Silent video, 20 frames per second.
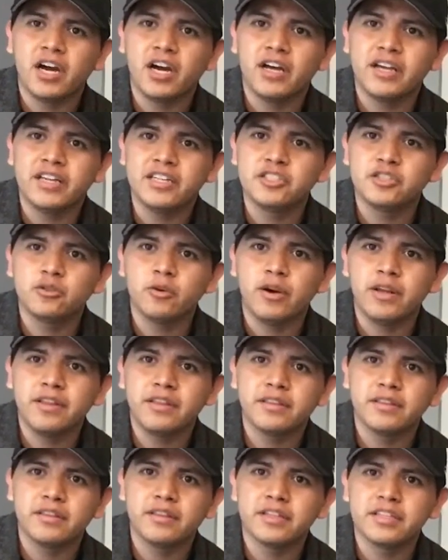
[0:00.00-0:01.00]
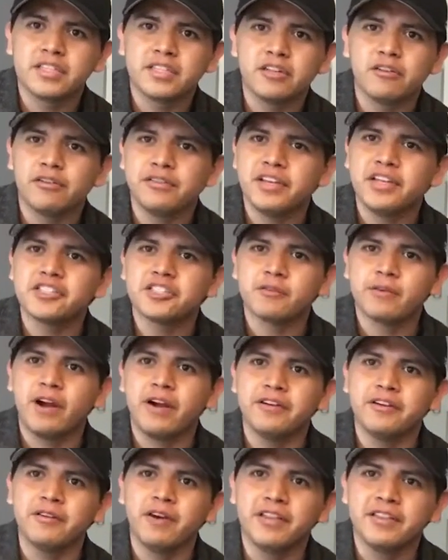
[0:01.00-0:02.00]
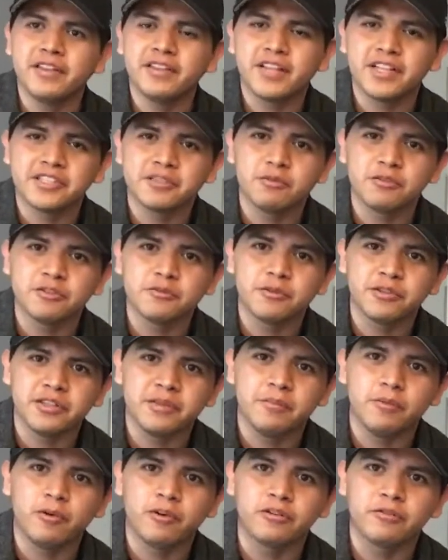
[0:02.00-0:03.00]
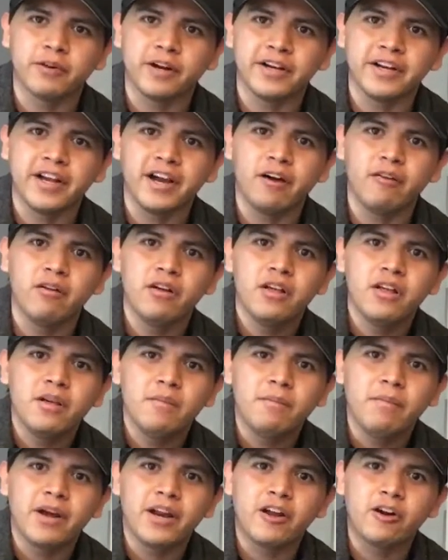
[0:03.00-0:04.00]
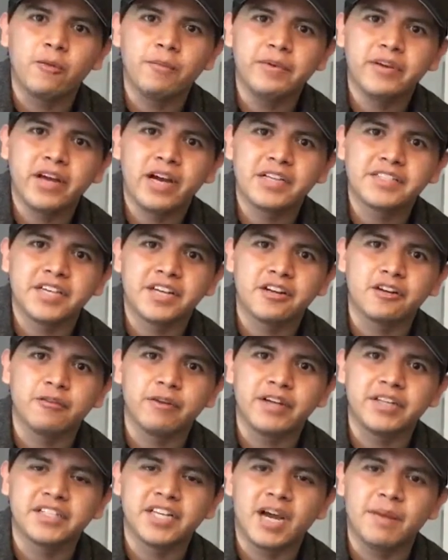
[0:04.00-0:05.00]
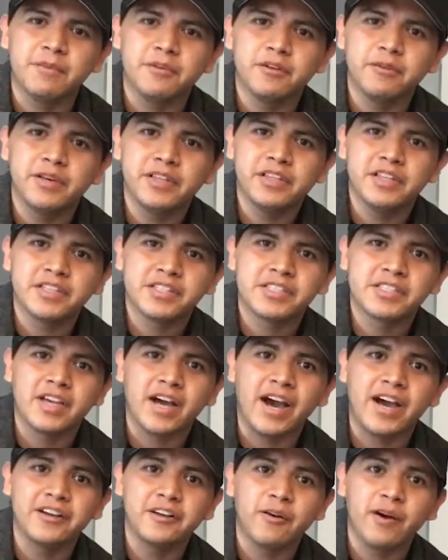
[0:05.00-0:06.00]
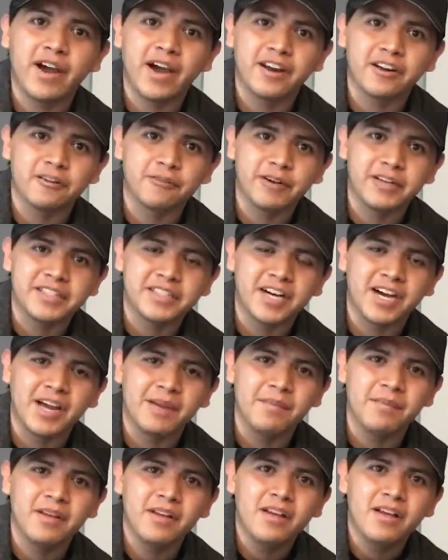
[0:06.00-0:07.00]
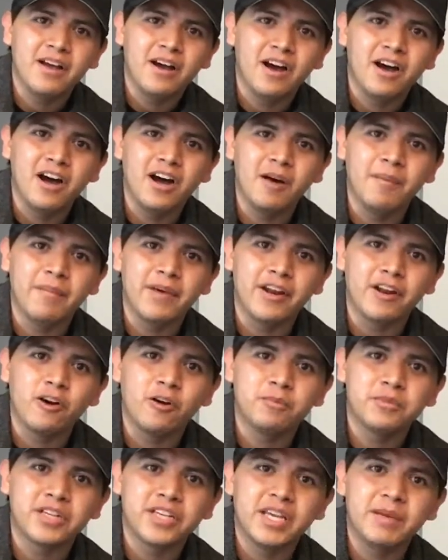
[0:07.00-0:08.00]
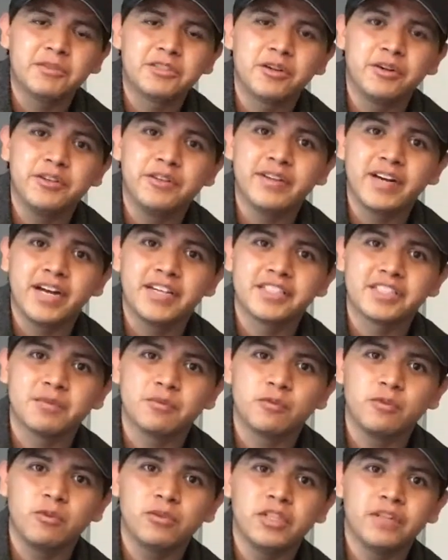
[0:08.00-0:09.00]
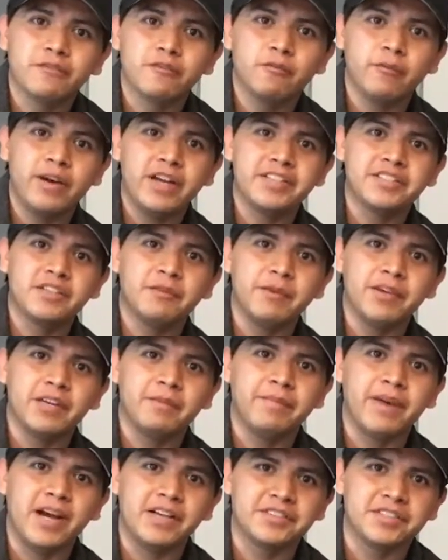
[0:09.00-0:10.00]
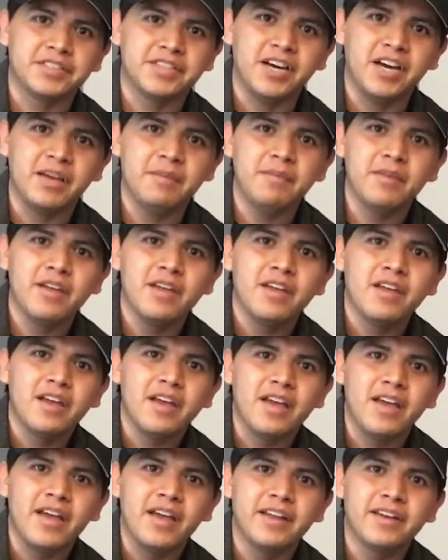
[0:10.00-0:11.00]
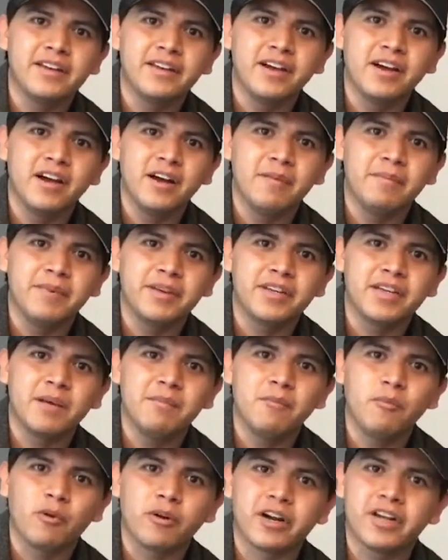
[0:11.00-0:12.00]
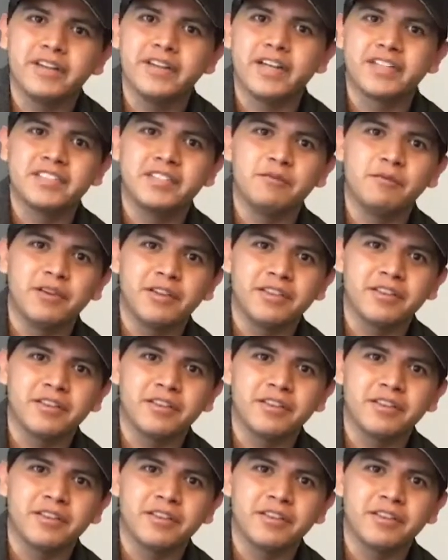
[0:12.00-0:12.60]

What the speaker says: enjoy this little things around you. I think that's what's really important right now. But I hope you guys had a great time doing this. I know I had a great time, and I hope to keep showing you guys some cool different ways that we can pass the time and become more connected with